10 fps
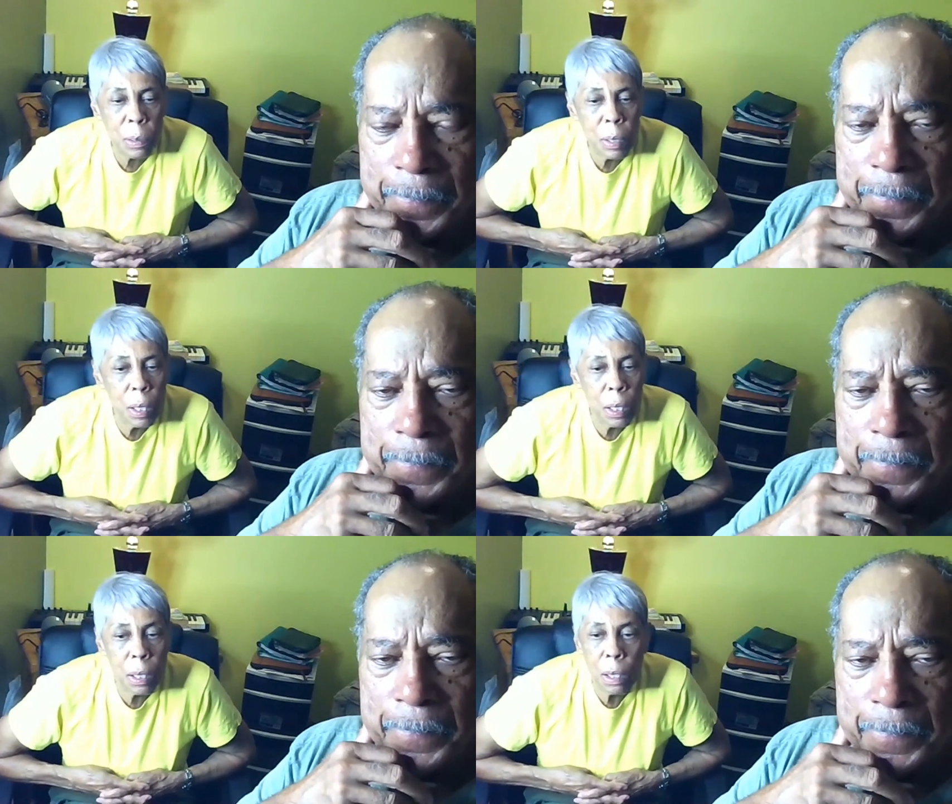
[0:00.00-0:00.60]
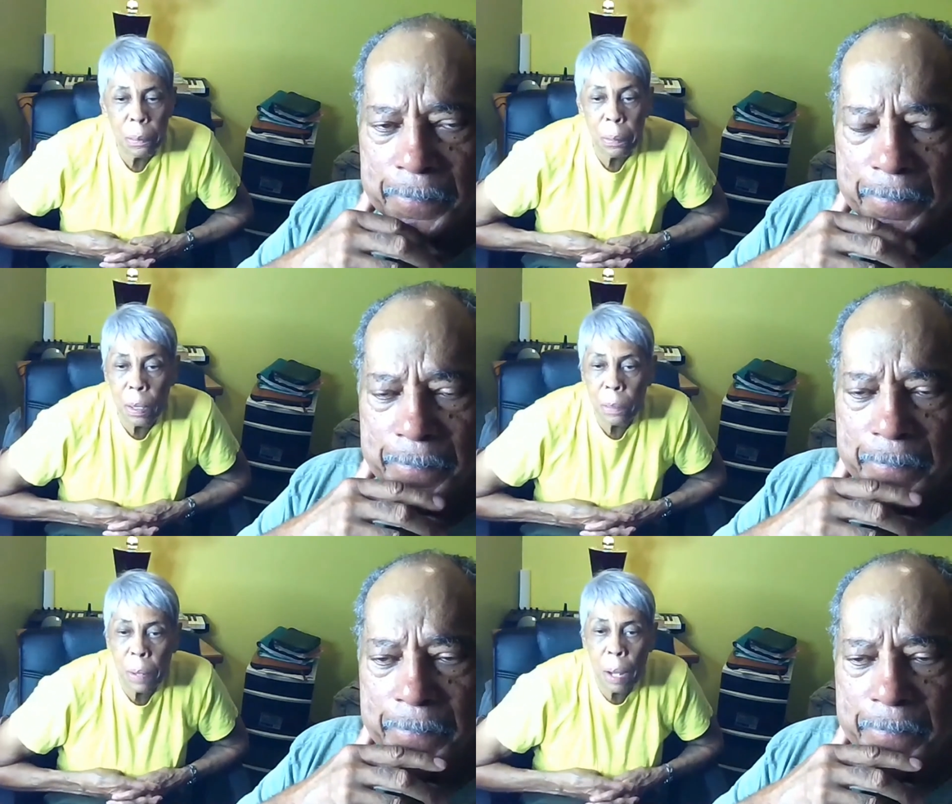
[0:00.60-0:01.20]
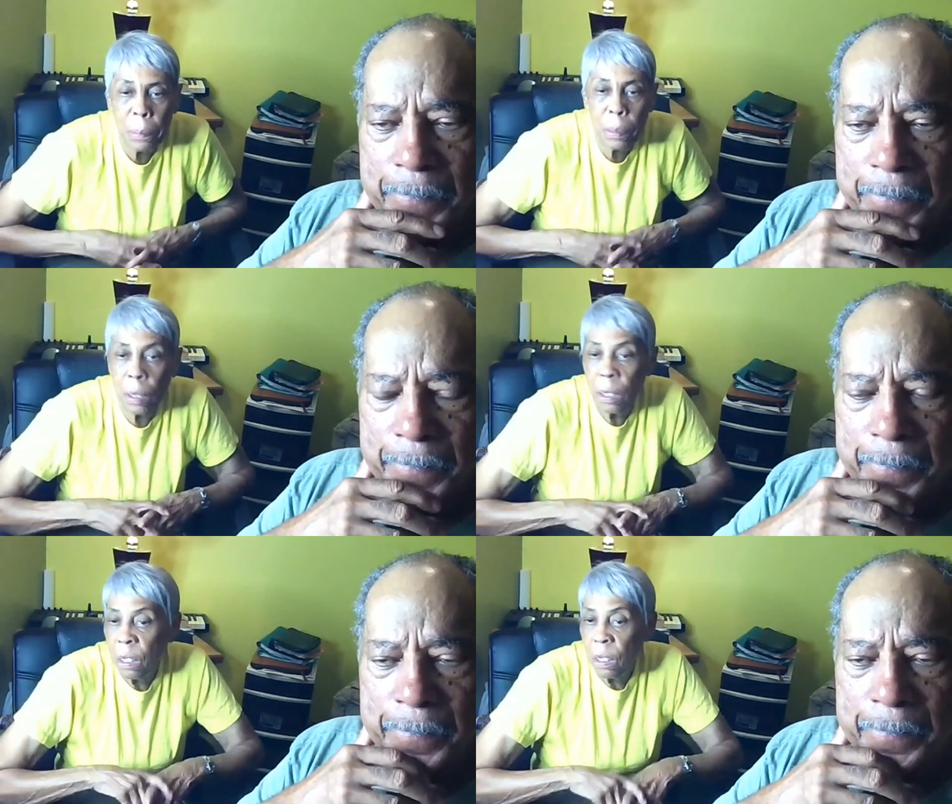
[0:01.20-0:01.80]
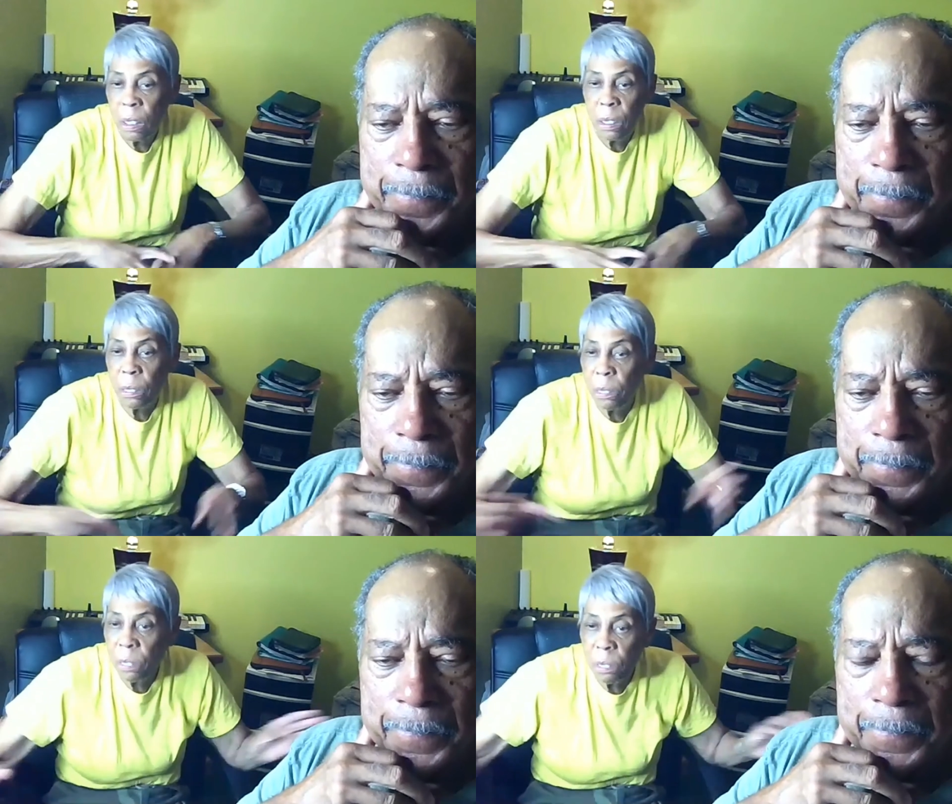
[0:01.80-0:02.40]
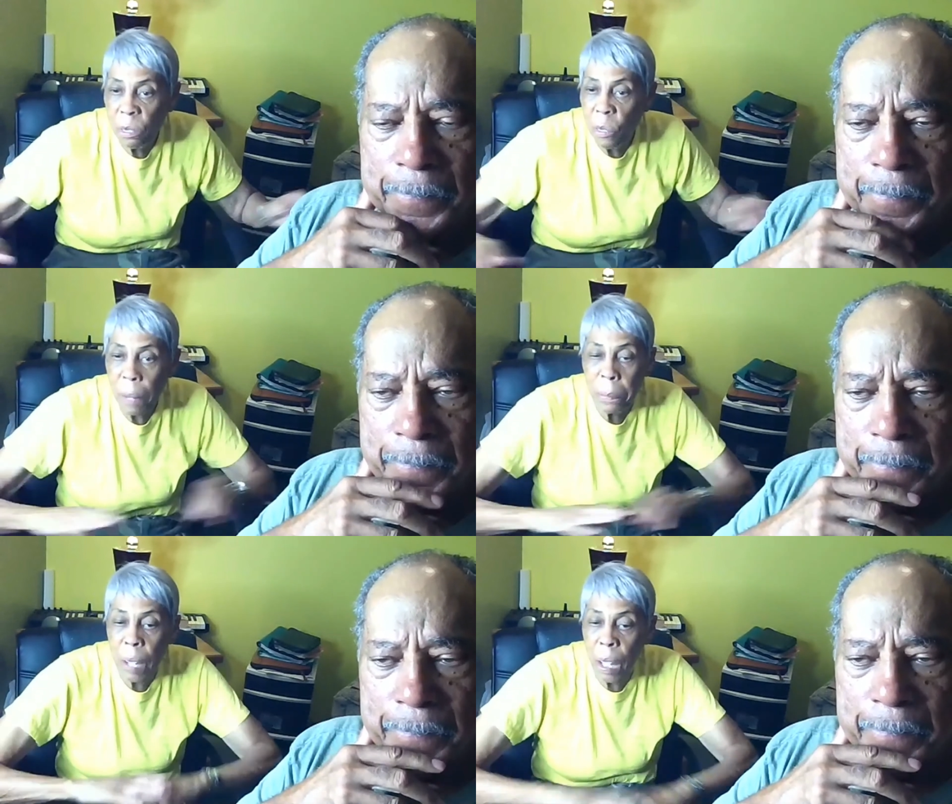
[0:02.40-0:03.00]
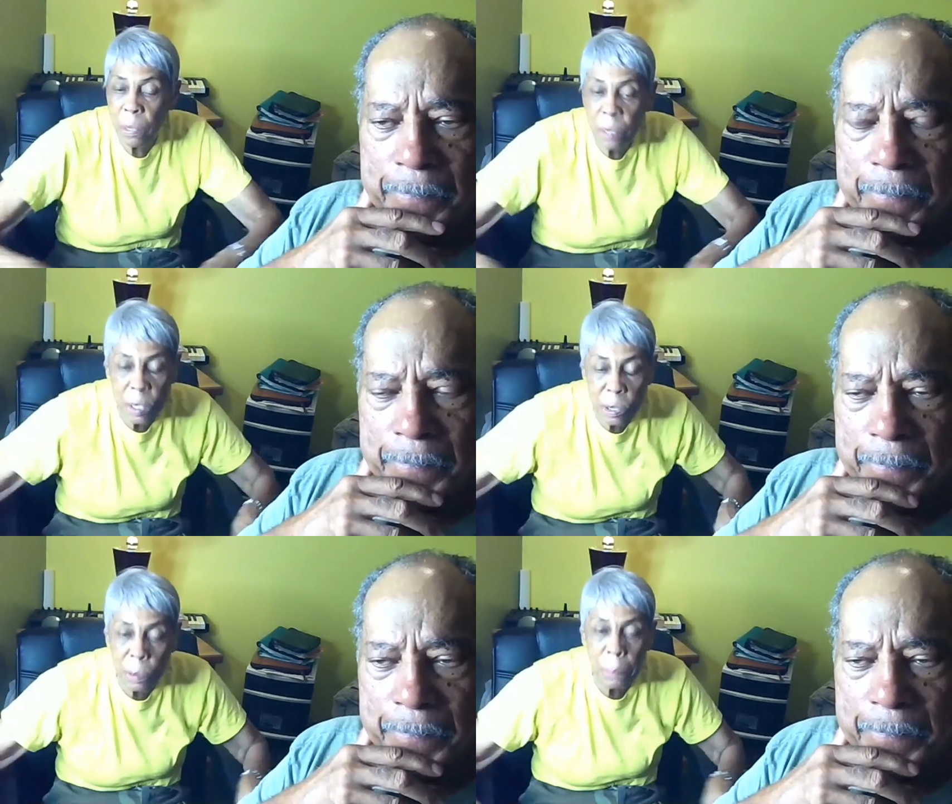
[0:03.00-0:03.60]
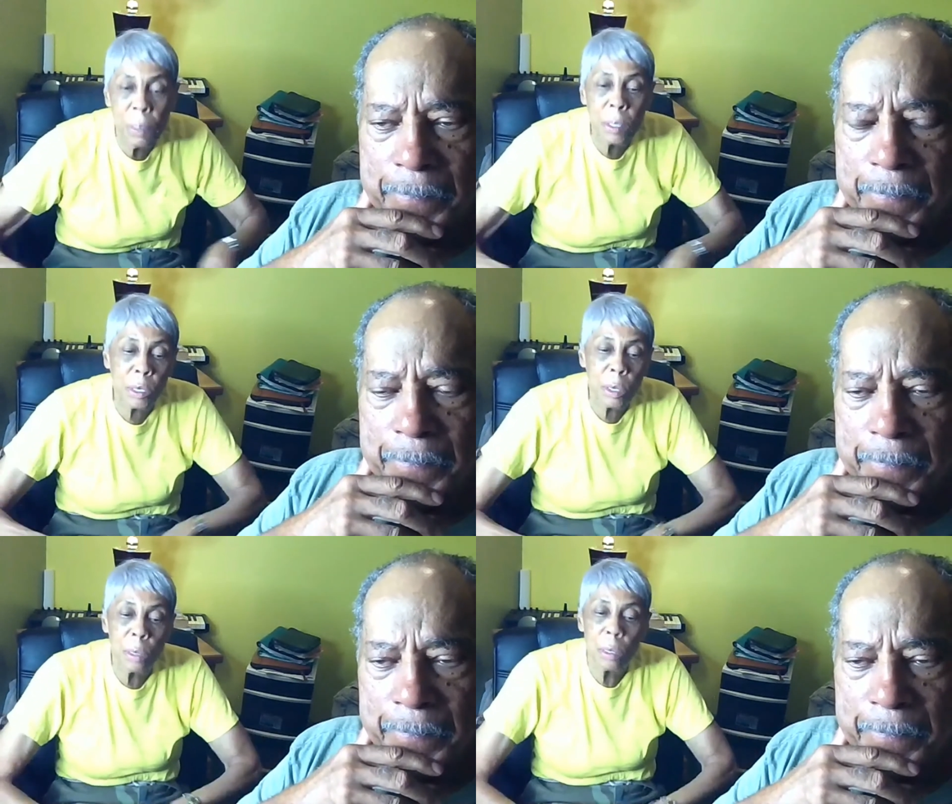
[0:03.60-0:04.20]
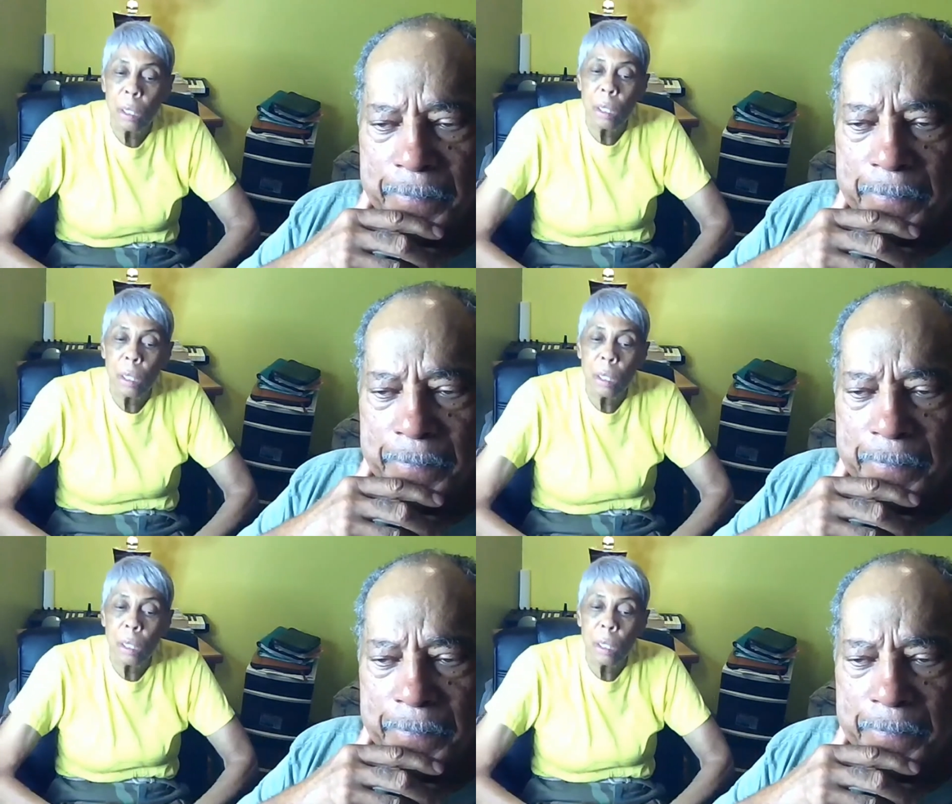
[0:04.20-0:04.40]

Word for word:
Speaker 1: that have been probably wiped out of history books or mm-hmm.